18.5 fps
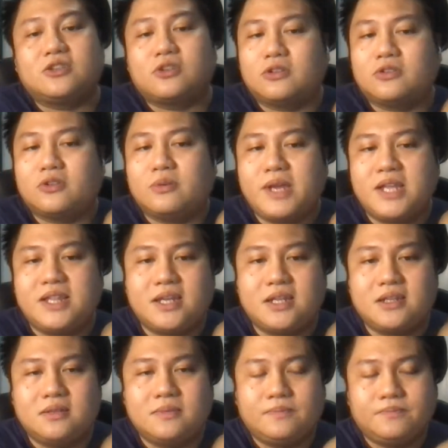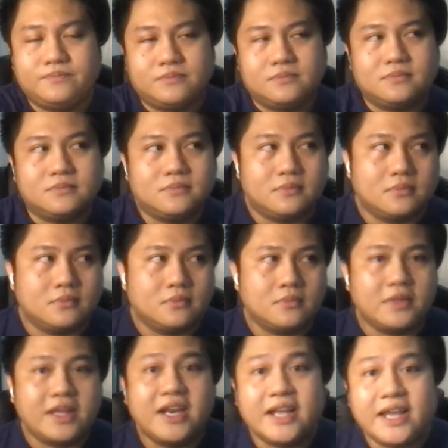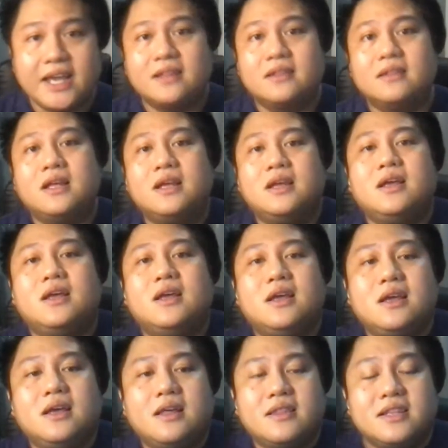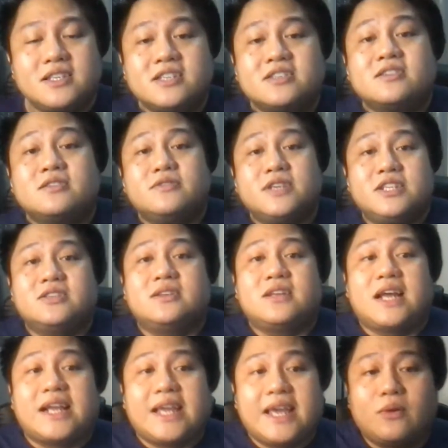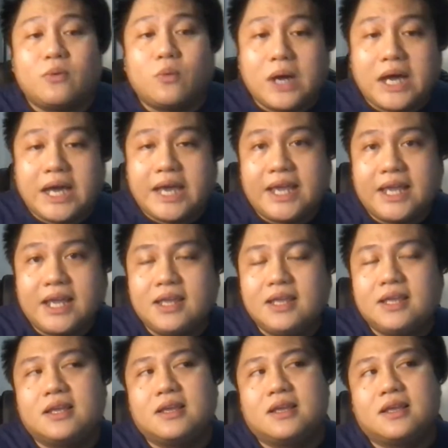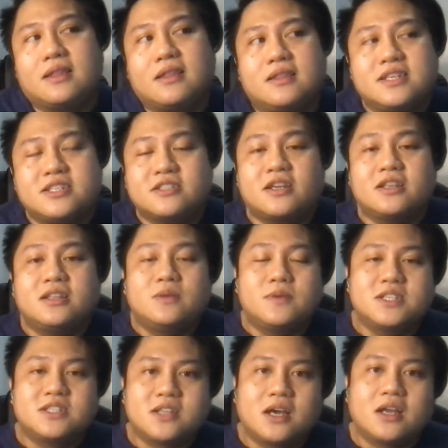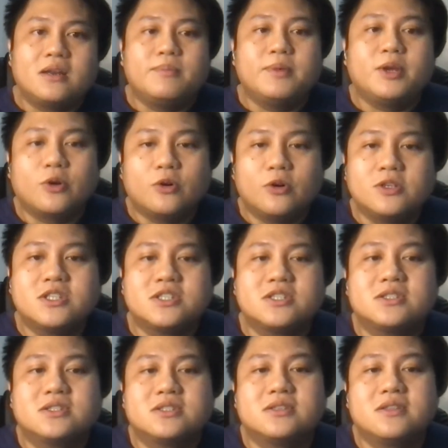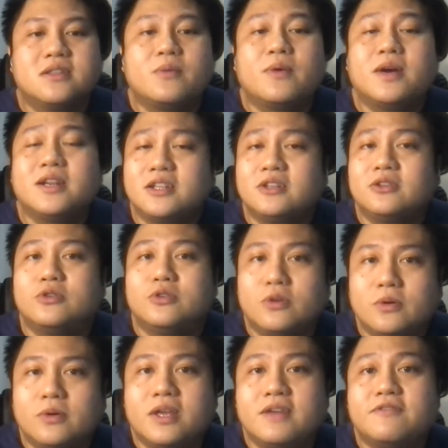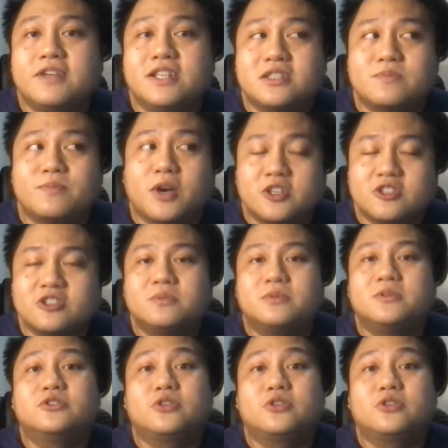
It's not automated. Then again, this is the reason again why the study was done, because they wanted to know if it's